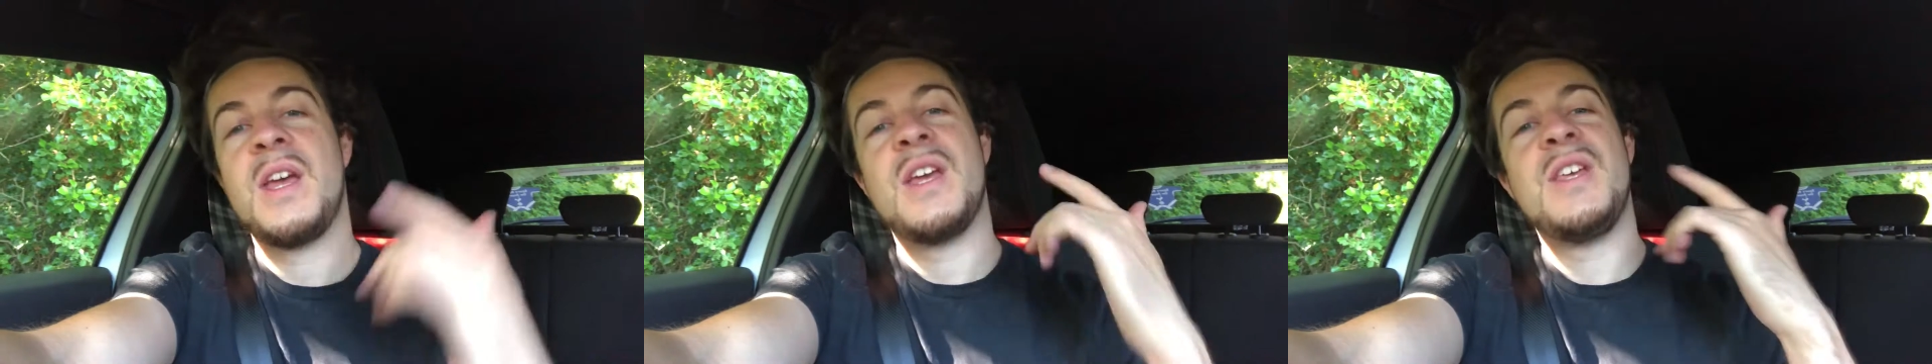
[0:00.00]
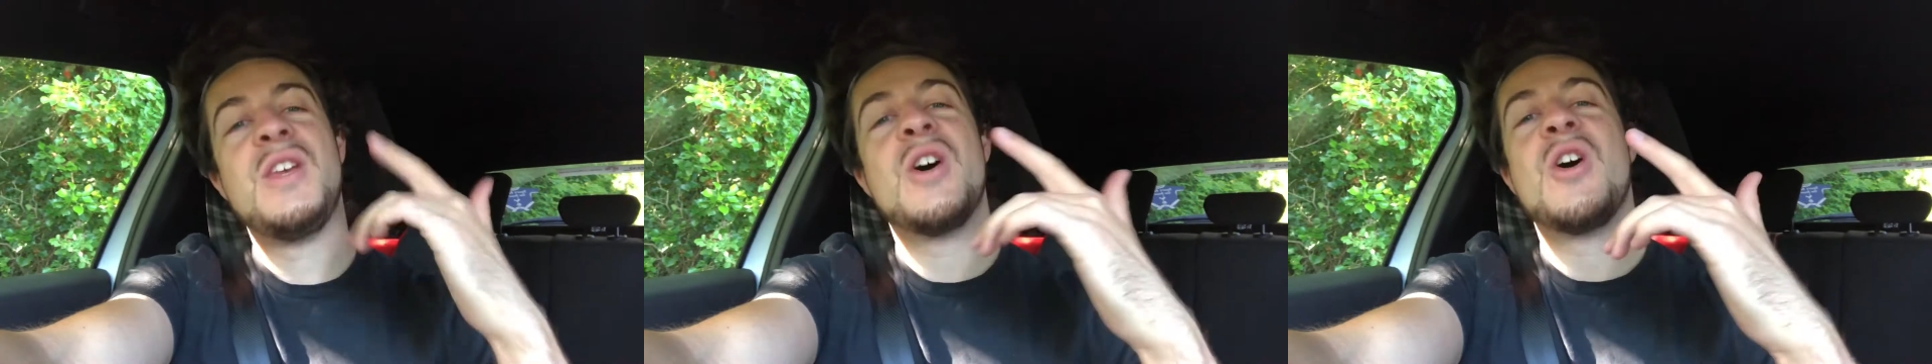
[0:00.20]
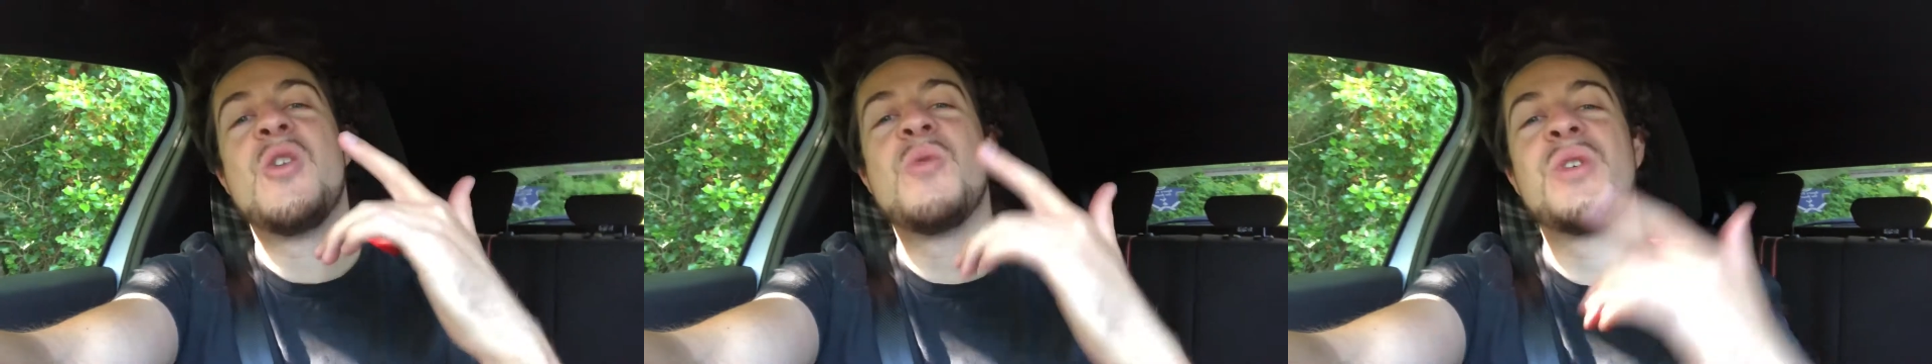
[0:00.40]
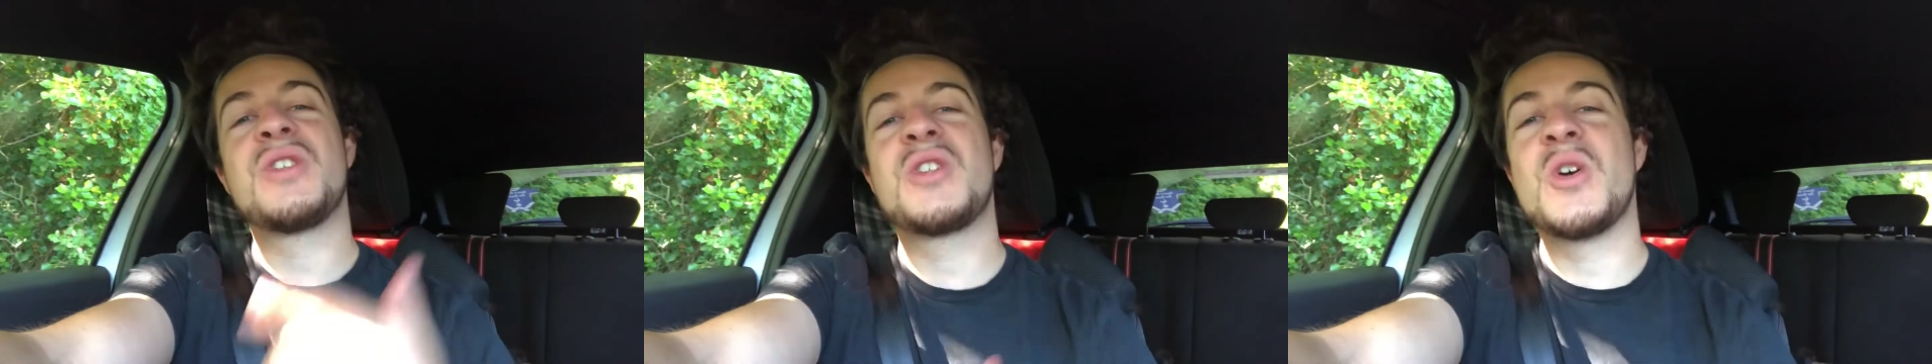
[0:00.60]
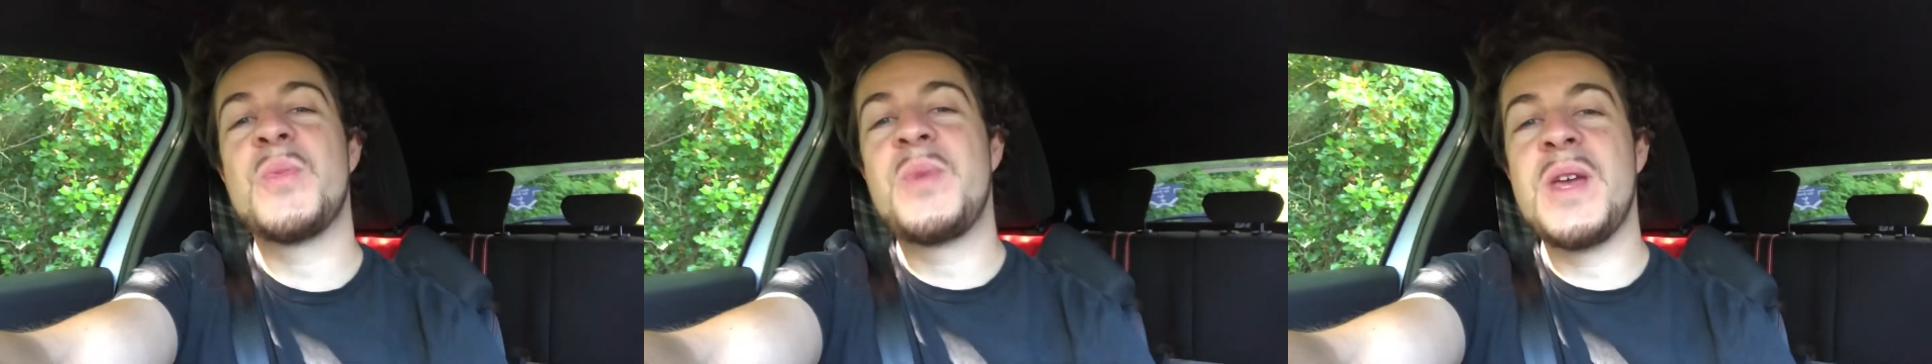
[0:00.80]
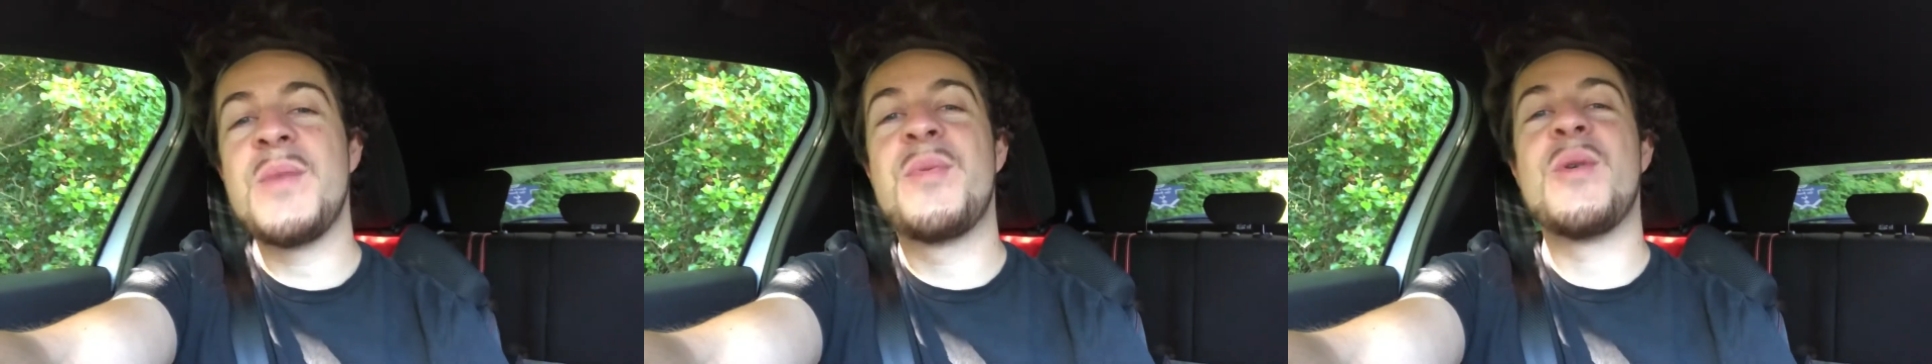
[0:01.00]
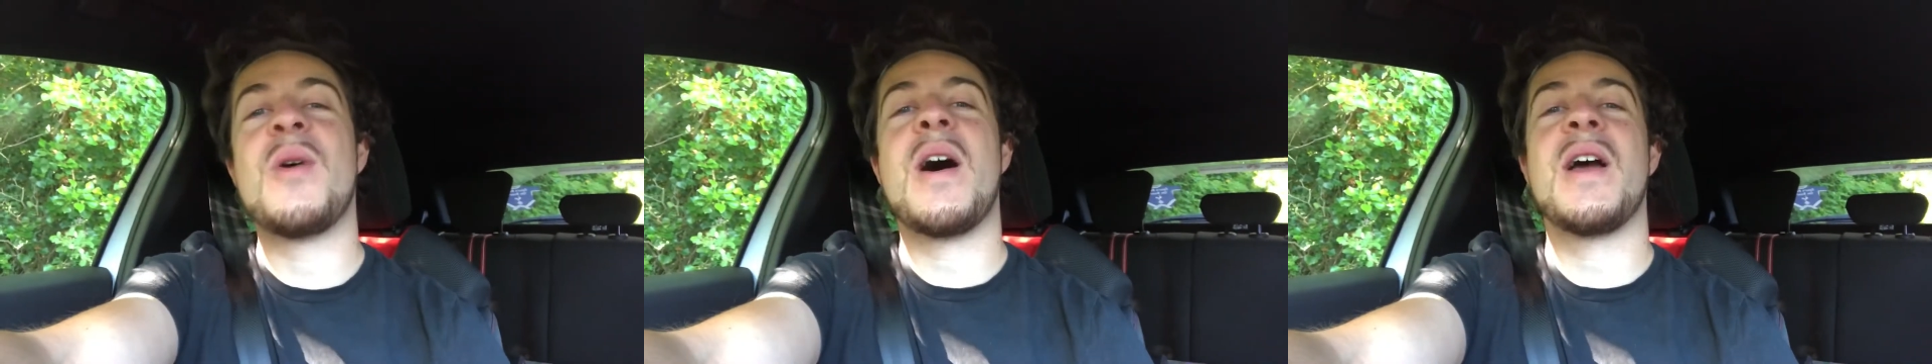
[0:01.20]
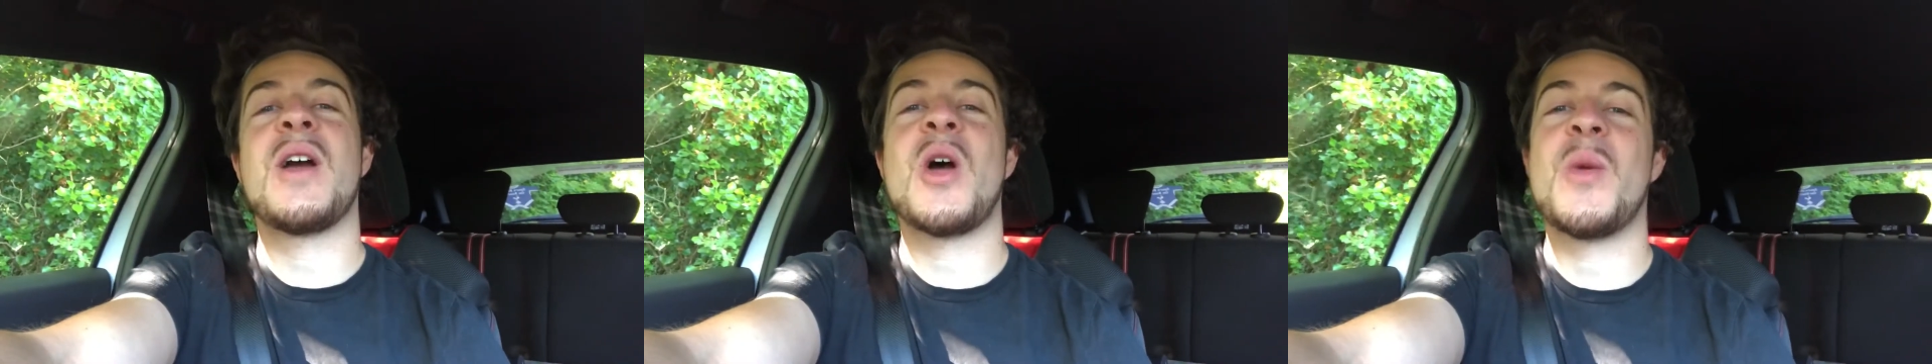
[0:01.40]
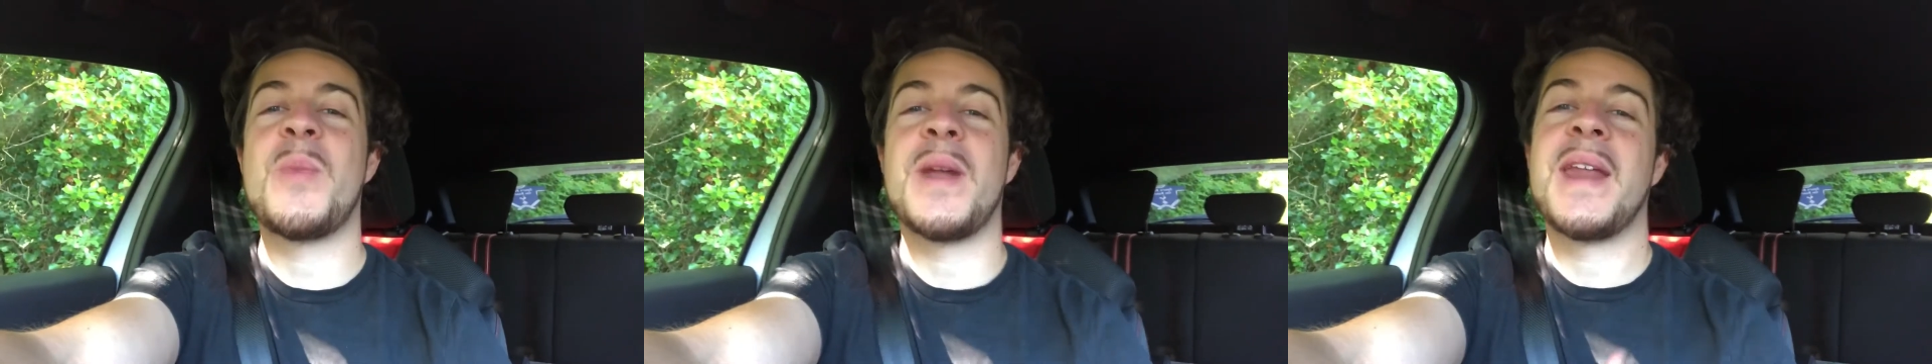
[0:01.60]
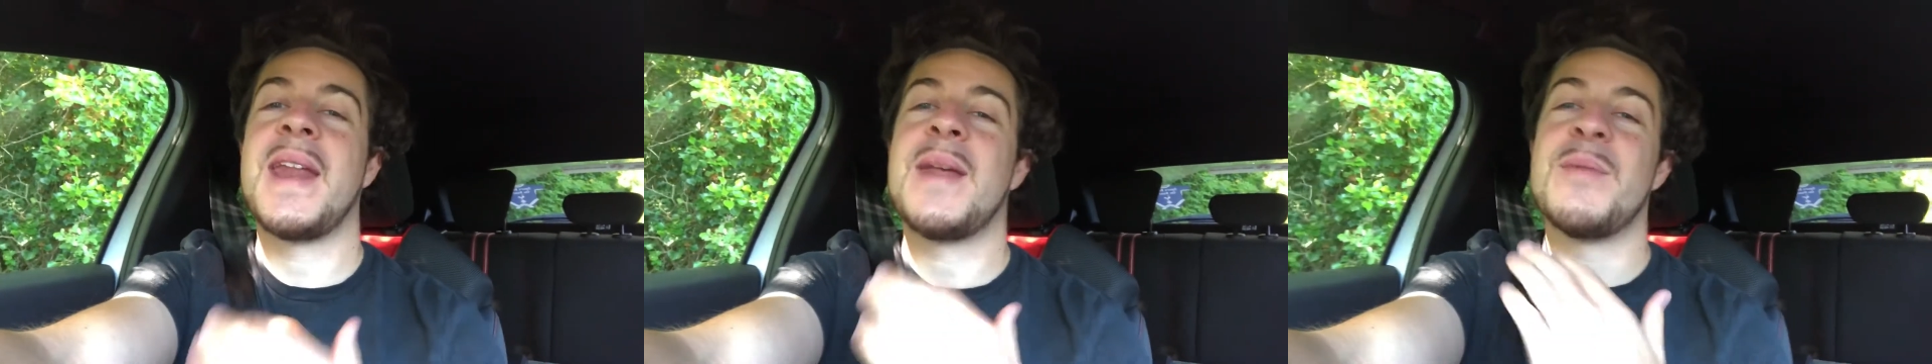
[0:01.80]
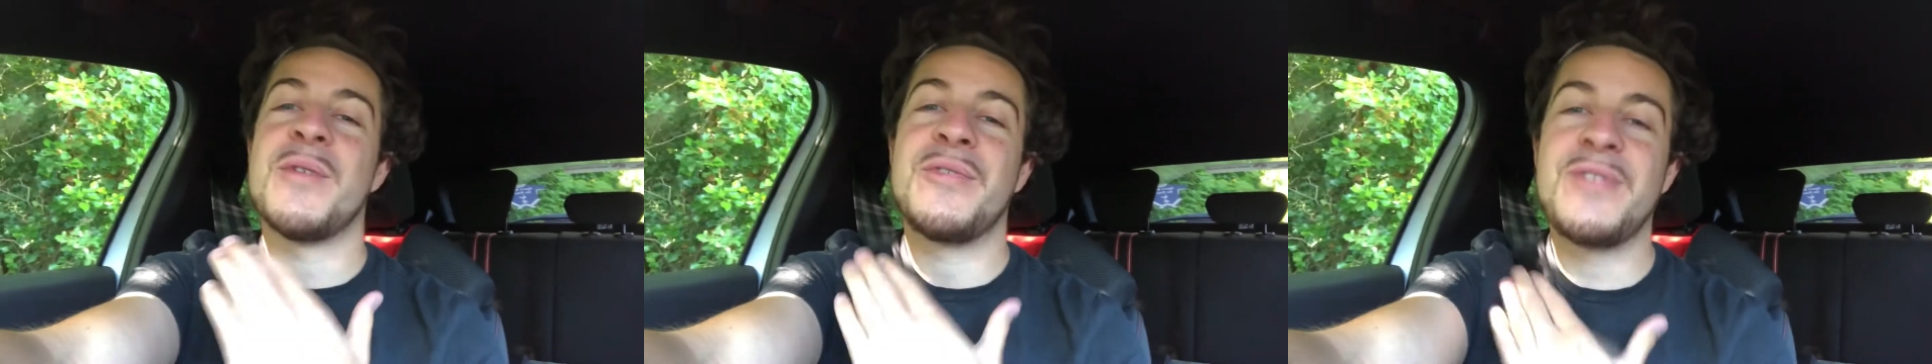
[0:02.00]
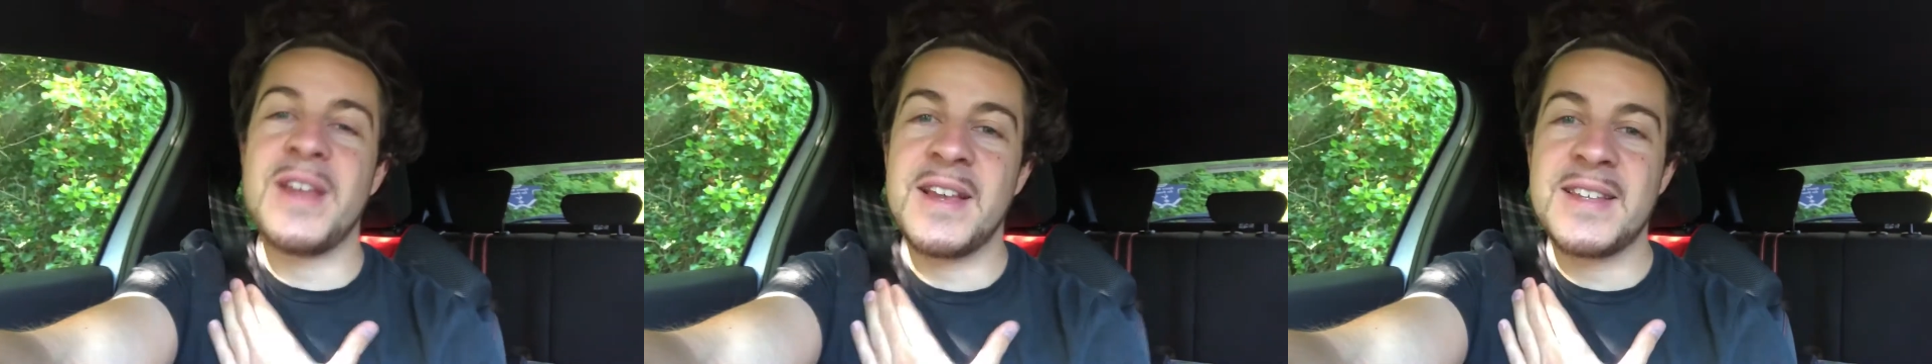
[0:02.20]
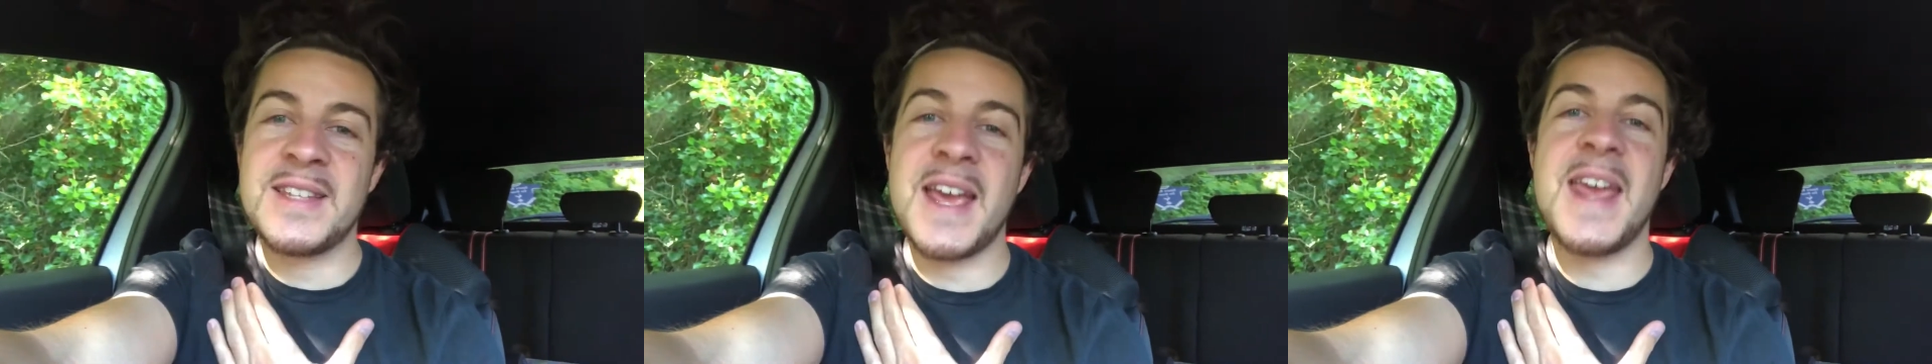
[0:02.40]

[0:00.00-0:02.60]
Yo, what's good, people? I go by the name of Flix,